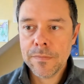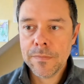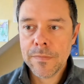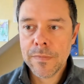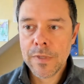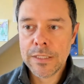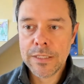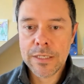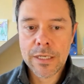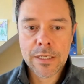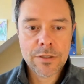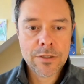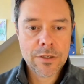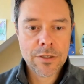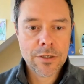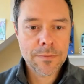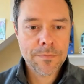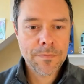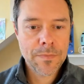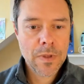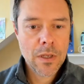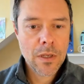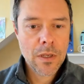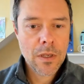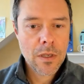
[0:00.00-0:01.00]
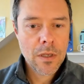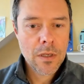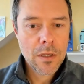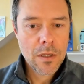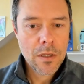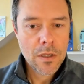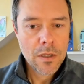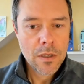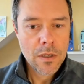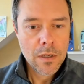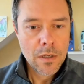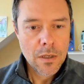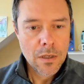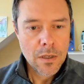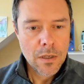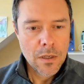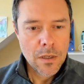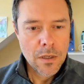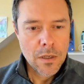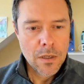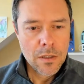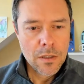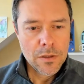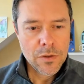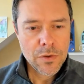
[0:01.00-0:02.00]
That's the answer.
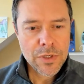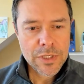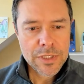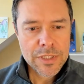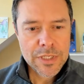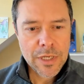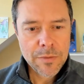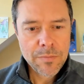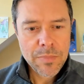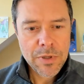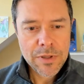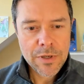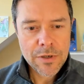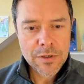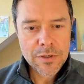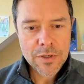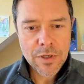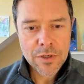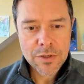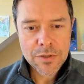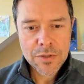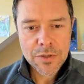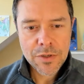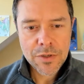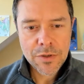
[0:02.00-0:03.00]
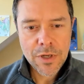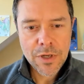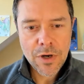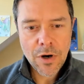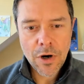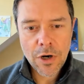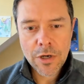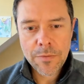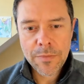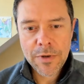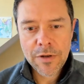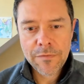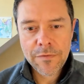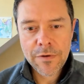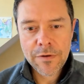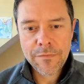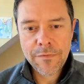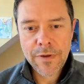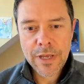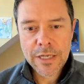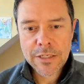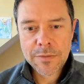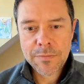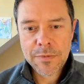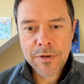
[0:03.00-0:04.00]
Lucas said, but there's also the argument of
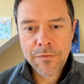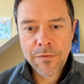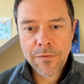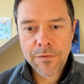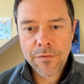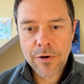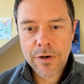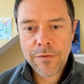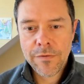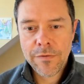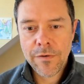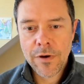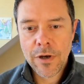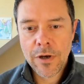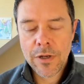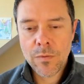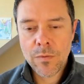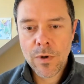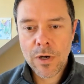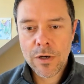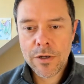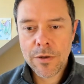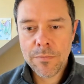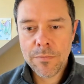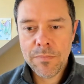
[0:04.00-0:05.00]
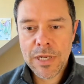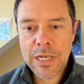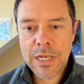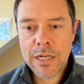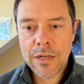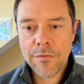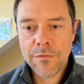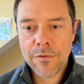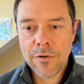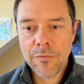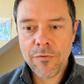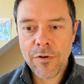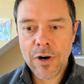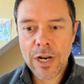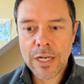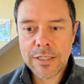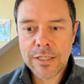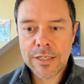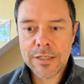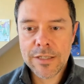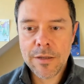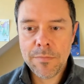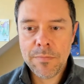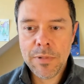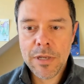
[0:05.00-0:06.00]
investment-free fun while competing for
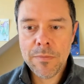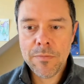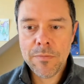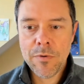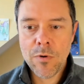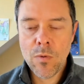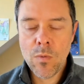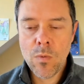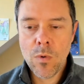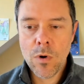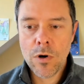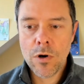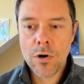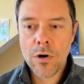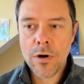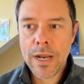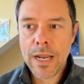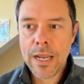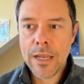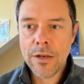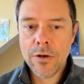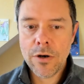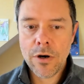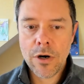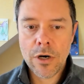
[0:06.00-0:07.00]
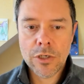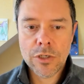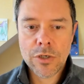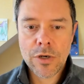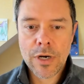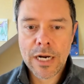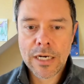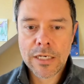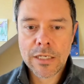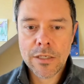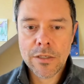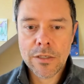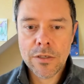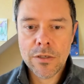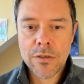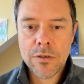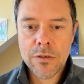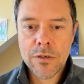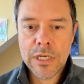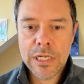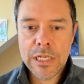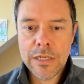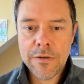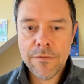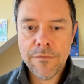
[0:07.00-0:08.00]
prizes that people were and are attracted to.
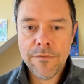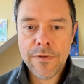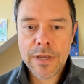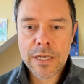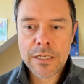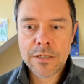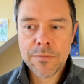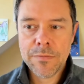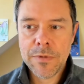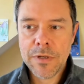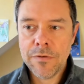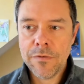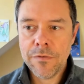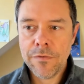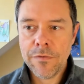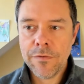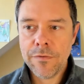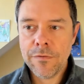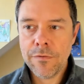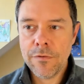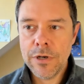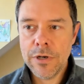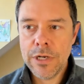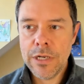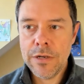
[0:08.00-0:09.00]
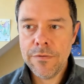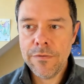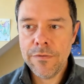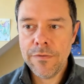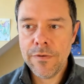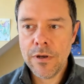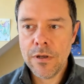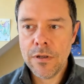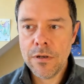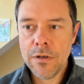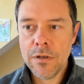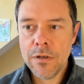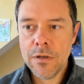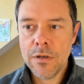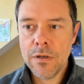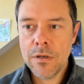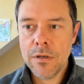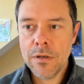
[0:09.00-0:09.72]
Investment-free fun.